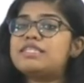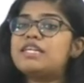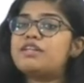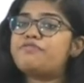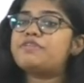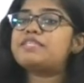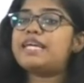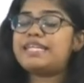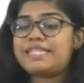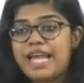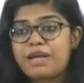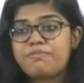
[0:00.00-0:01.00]
surface
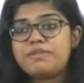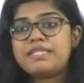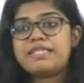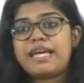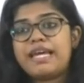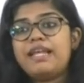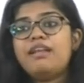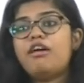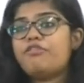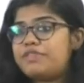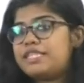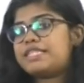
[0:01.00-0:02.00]
attack missile
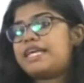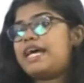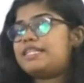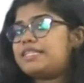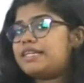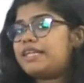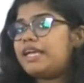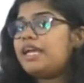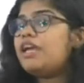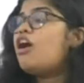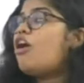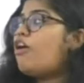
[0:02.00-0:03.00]
of this category
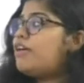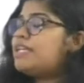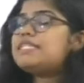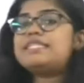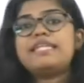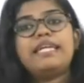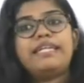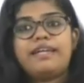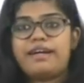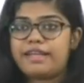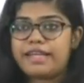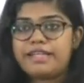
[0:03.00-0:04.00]
on a sea
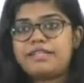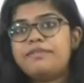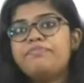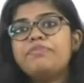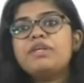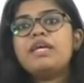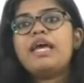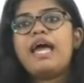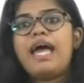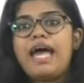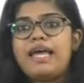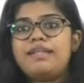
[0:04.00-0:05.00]
target.
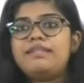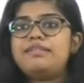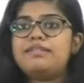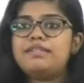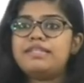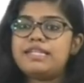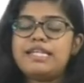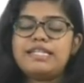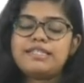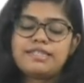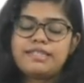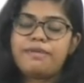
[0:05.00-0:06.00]
And
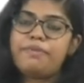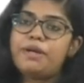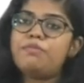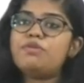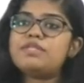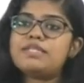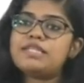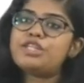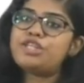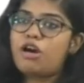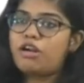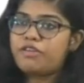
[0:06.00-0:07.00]
the BrahMos is a
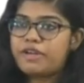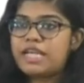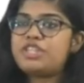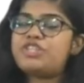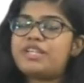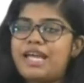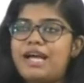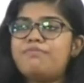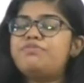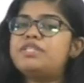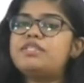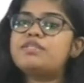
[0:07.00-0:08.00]
short-range
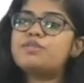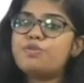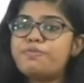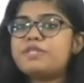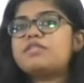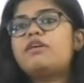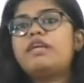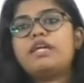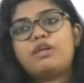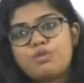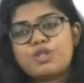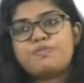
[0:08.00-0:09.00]
ramjet supersonic
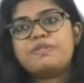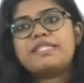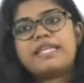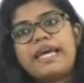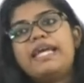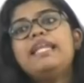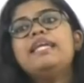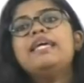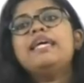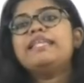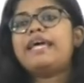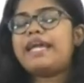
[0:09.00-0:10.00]
cruise missile
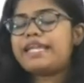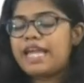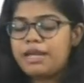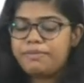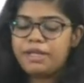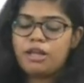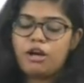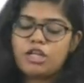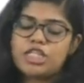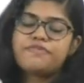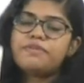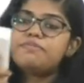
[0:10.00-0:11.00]
that can be
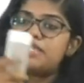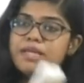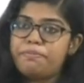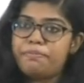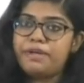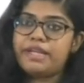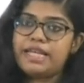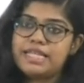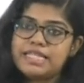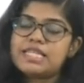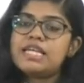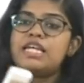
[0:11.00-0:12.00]
launched from
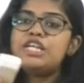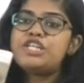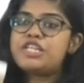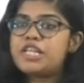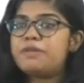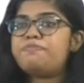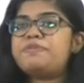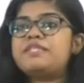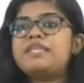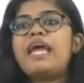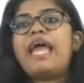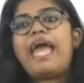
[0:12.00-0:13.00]
submarines, ships,
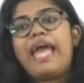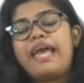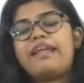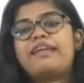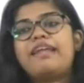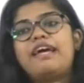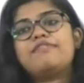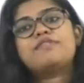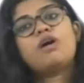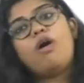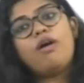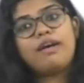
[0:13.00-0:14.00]
aircrafts
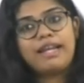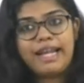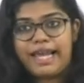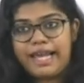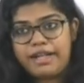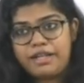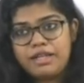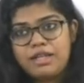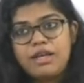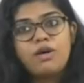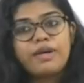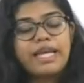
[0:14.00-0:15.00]
or land.
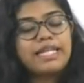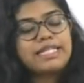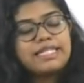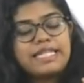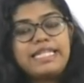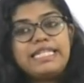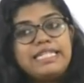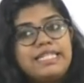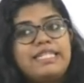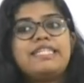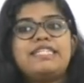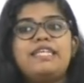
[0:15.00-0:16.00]
Okay, it is
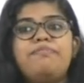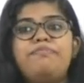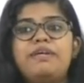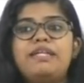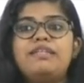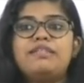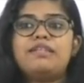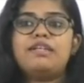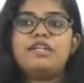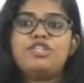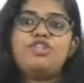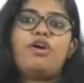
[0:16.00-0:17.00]
indigenously built
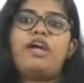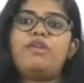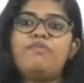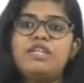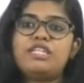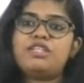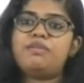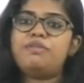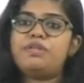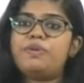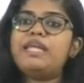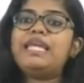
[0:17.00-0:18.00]
joint venture
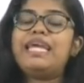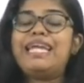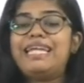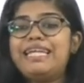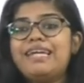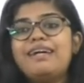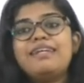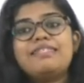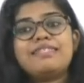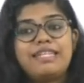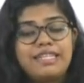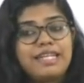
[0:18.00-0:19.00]
between
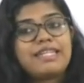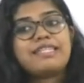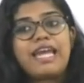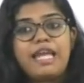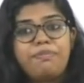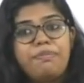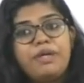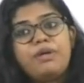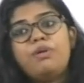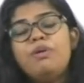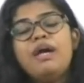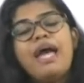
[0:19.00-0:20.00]
India's NPO